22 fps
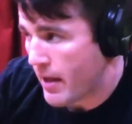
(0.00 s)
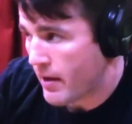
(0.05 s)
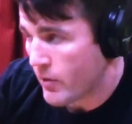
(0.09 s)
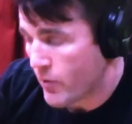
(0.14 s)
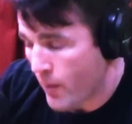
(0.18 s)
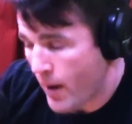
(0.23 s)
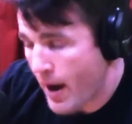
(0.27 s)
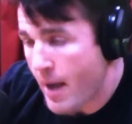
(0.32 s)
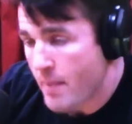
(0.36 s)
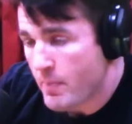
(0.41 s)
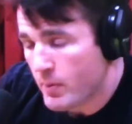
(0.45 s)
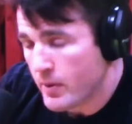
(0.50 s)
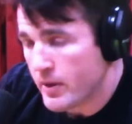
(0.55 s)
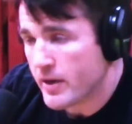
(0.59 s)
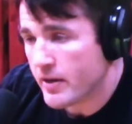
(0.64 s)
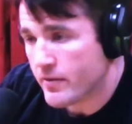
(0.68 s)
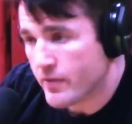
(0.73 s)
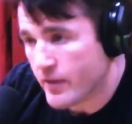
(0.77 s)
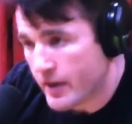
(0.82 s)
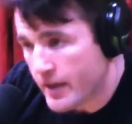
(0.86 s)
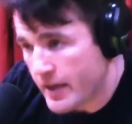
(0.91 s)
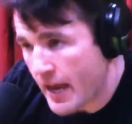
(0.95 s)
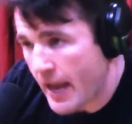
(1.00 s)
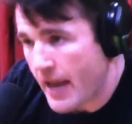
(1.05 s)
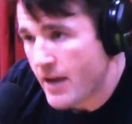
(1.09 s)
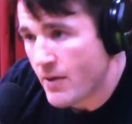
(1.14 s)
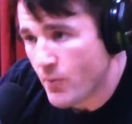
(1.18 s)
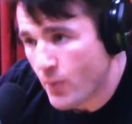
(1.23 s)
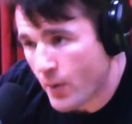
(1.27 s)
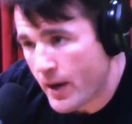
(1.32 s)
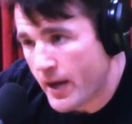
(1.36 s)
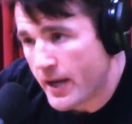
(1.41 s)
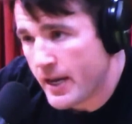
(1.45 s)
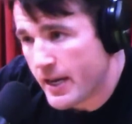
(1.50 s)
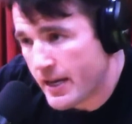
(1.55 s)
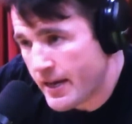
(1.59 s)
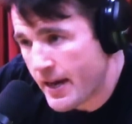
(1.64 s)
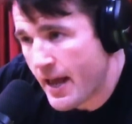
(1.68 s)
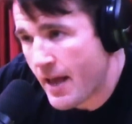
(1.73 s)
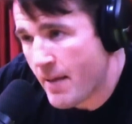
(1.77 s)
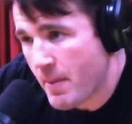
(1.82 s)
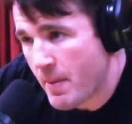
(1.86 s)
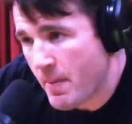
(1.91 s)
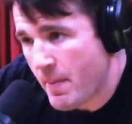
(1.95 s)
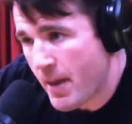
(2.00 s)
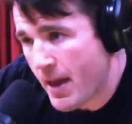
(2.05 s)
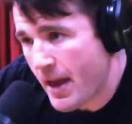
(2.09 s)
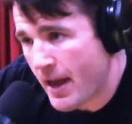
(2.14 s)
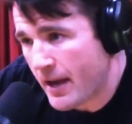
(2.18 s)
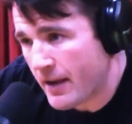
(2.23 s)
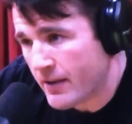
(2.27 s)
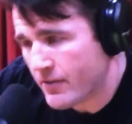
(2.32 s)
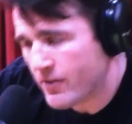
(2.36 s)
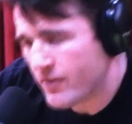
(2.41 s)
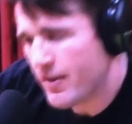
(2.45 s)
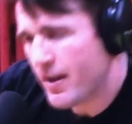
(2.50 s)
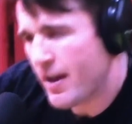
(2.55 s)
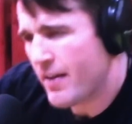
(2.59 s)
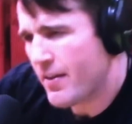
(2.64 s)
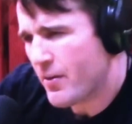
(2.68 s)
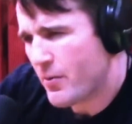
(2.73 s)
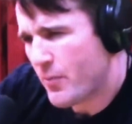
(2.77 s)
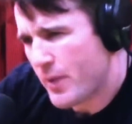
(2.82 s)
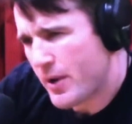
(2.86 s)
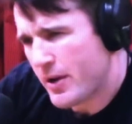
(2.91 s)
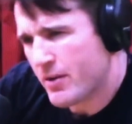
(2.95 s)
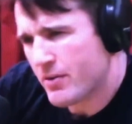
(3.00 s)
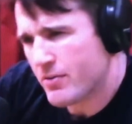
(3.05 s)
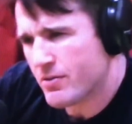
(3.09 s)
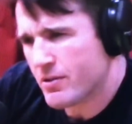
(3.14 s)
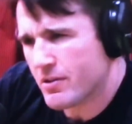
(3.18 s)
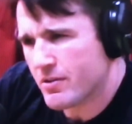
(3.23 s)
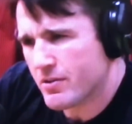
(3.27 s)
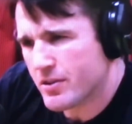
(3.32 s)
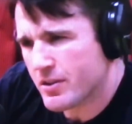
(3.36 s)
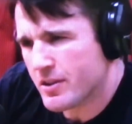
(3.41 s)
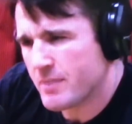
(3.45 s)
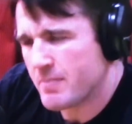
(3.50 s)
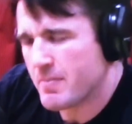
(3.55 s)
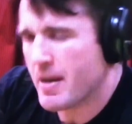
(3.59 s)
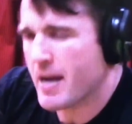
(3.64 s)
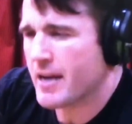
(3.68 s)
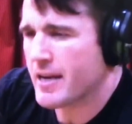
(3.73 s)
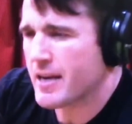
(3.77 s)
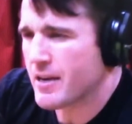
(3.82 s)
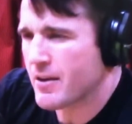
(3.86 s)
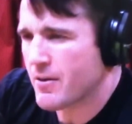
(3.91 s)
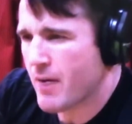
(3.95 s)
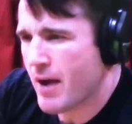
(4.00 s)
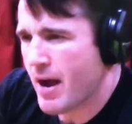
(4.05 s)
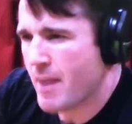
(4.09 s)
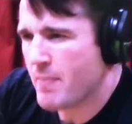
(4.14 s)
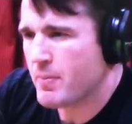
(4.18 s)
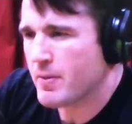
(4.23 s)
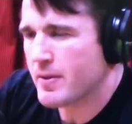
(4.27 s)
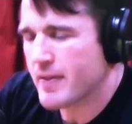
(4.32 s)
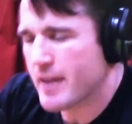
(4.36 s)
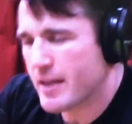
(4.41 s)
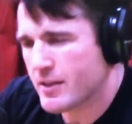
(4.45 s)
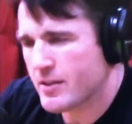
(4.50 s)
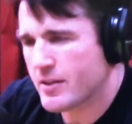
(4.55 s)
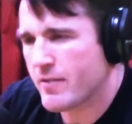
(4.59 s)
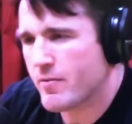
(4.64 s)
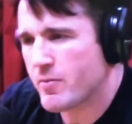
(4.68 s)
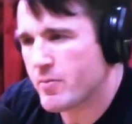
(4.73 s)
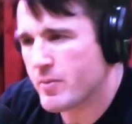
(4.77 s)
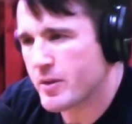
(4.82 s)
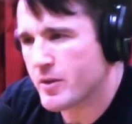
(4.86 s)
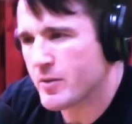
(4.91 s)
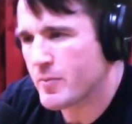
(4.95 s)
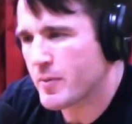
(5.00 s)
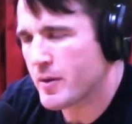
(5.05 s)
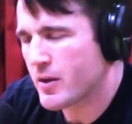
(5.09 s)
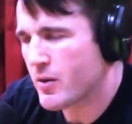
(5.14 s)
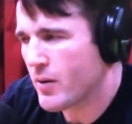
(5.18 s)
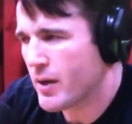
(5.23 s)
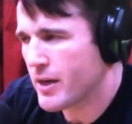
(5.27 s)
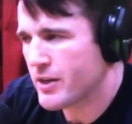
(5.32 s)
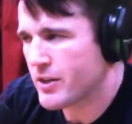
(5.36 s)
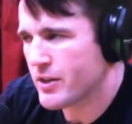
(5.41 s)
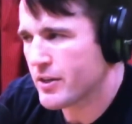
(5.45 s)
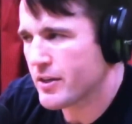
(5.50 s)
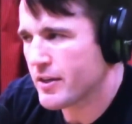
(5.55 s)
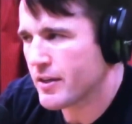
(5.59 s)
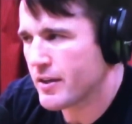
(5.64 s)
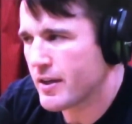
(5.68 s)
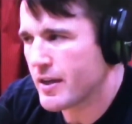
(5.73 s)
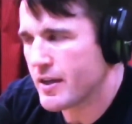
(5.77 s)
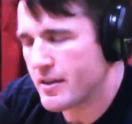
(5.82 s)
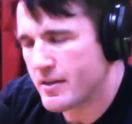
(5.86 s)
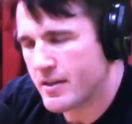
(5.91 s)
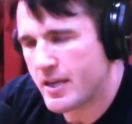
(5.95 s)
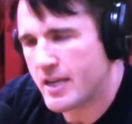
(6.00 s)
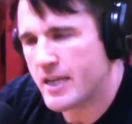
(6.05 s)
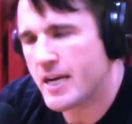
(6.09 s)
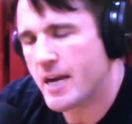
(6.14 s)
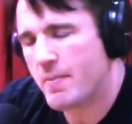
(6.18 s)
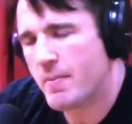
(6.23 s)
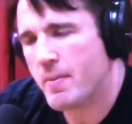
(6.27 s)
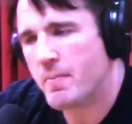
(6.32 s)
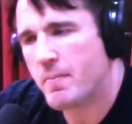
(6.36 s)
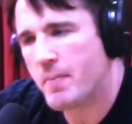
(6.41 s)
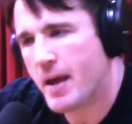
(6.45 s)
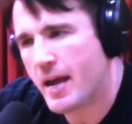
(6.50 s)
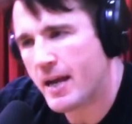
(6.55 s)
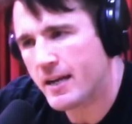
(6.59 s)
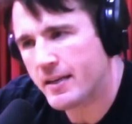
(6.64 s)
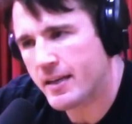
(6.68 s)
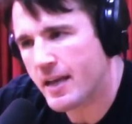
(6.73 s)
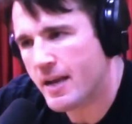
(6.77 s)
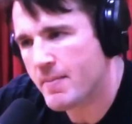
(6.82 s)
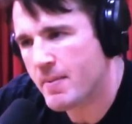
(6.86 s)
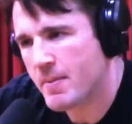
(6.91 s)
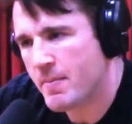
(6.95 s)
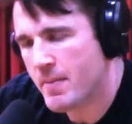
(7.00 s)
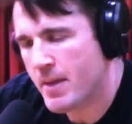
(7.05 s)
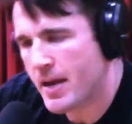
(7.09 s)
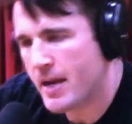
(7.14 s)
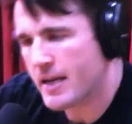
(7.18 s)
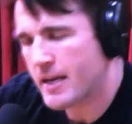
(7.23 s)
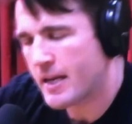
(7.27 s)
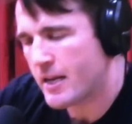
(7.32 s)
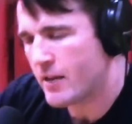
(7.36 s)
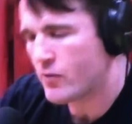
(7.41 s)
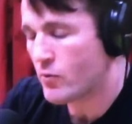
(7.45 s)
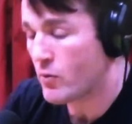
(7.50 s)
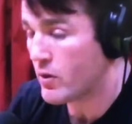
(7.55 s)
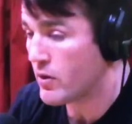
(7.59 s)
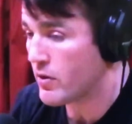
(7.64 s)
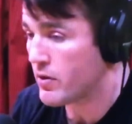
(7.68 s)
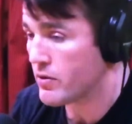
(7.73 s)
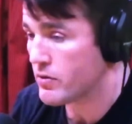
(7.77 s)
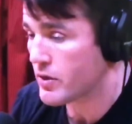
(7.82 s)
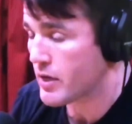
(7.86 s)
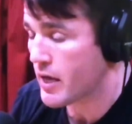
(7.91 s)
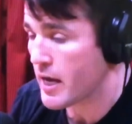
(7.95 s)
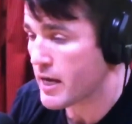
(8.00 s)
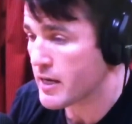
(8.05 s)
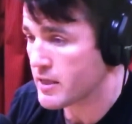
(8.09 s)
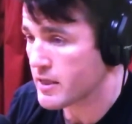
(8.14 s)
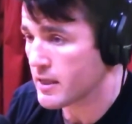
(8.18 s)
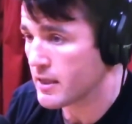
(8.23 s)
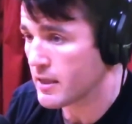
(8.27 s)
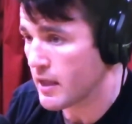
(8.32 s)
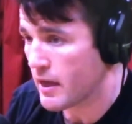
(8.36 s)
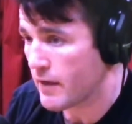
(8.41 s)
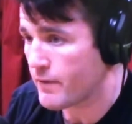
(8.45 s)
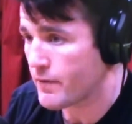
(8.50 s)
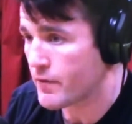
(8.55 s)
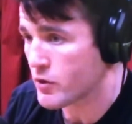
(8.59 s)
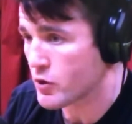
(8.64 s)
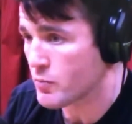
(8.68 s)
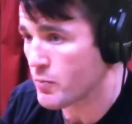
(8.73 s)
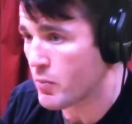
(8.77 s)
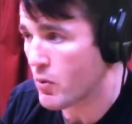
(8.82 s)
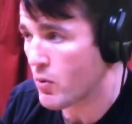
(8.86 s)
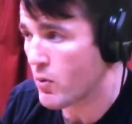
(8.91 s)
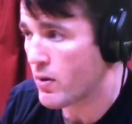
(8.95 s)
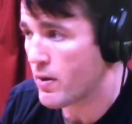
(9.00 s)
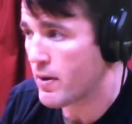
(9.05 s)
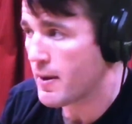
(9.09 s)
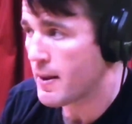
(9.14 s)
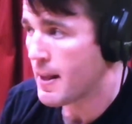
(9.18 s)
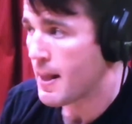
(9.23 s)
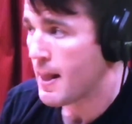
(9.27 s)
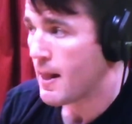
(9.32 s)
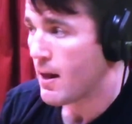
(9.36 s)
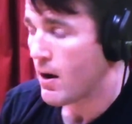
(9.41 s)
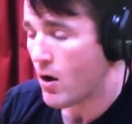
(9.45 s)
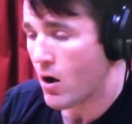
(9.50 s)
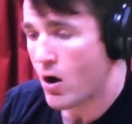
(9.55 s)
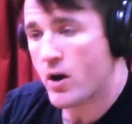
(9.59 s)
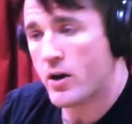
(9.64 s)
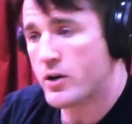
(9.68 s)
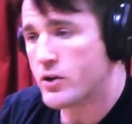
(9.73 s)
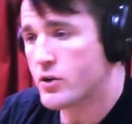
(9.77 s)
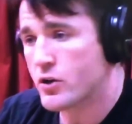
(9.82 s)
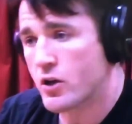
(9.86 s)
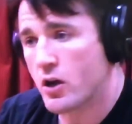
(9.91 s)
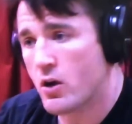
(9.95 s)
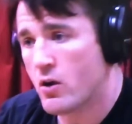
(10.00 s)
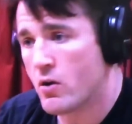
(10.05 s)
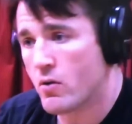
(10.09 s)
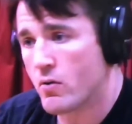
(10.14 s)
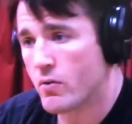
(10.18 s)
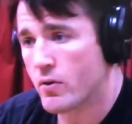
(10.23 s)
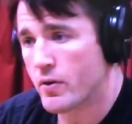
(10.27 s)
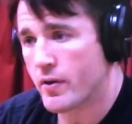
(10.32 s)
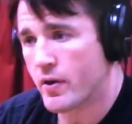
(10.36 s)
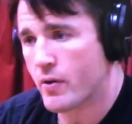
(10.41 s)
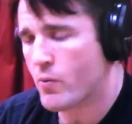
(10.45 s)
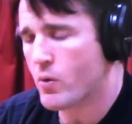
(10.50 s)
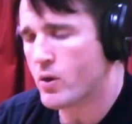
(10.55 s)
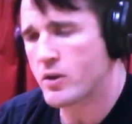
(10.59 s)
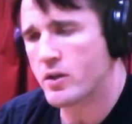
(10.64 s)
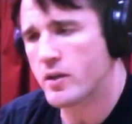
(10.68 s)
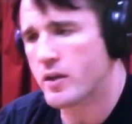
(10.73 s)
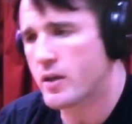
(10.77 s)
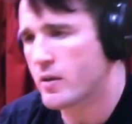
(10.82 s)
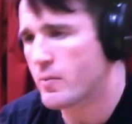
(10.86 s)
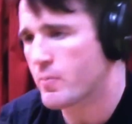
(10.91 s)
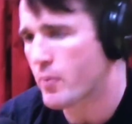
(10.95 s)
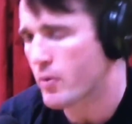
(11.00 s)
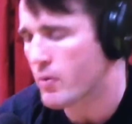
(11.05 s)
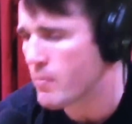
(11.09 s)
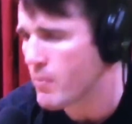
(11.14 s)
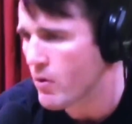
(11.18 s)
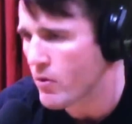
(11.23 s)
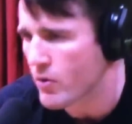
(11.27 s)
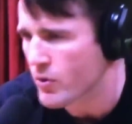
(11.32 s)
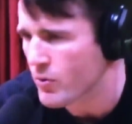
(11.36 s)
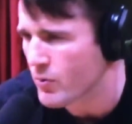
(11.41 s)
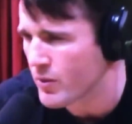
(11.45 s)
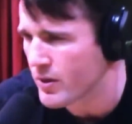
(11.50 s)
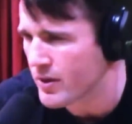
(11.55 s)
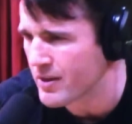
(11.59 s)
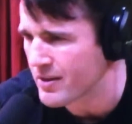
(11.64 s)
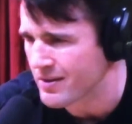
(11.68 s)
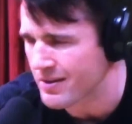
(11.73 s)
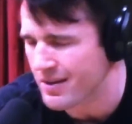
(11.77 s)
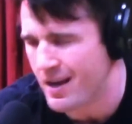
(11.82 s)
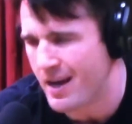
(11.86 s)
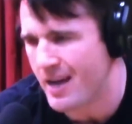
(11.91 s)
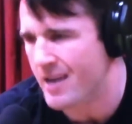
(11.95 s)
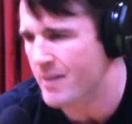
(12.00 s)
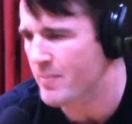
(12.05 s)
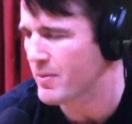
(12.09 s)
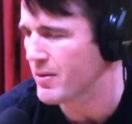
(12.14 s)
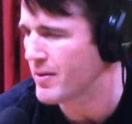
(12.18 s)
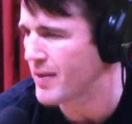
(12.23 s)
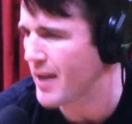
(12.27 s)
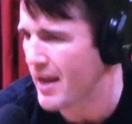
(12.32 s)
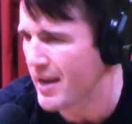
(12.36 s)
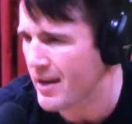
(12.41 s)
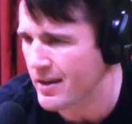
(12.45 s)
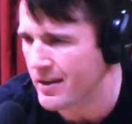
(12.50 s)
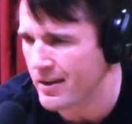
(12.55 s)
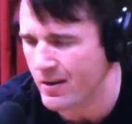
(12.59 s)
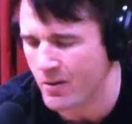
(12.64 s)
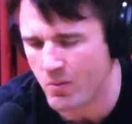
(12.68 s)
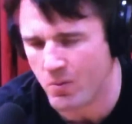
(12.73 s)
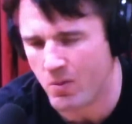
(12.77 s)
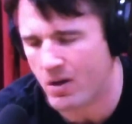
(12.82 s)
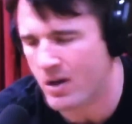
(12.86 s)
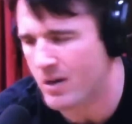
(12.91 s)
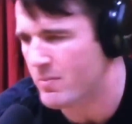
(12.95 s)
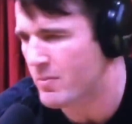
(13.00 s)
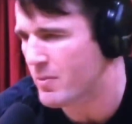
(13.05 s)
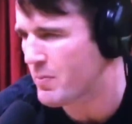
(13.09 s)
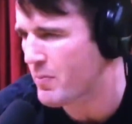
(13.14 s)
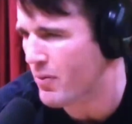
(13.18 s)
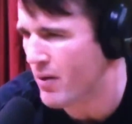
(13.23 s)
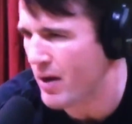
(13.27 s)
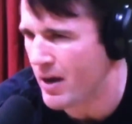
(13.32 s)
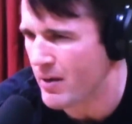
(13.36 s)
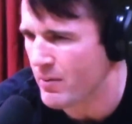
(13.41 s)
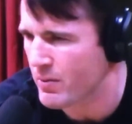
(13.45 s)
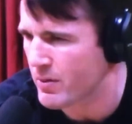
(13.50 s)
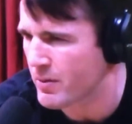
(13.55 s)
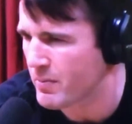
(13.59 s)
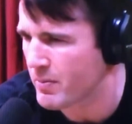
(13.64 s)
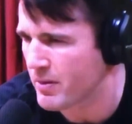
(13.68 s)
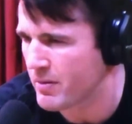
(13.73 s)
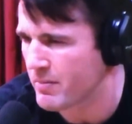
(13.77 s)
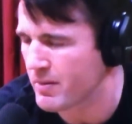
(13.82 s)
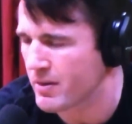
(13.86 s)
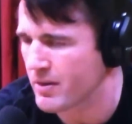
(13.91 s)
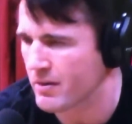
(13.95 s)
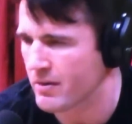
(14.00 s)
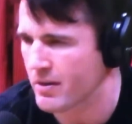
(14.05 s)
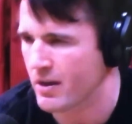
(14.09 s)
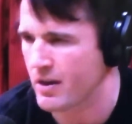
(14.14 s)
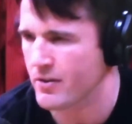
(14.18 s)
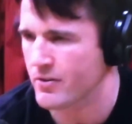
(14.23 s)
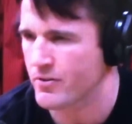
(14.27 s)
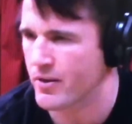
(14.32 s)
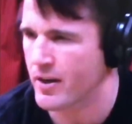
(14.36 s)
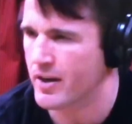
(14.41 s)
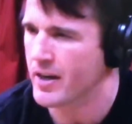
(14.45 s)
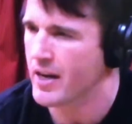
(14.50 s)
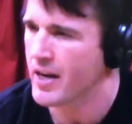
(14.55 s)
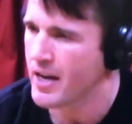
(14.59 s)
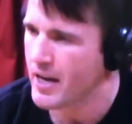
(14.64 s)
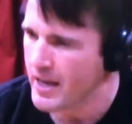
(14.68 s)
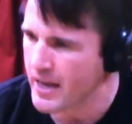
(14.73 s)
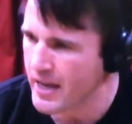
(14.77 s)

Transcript: grappling is a gateway into MMA. So now that Rico's all of a sudden back in grappling, that's everybody's big question. Is he coming back to MMA? And he's one of those guys that left the sport on his own. There wasn't that a promoter wouldn't sign him or Dana didn't want him or Pride wouldn't put him under contract.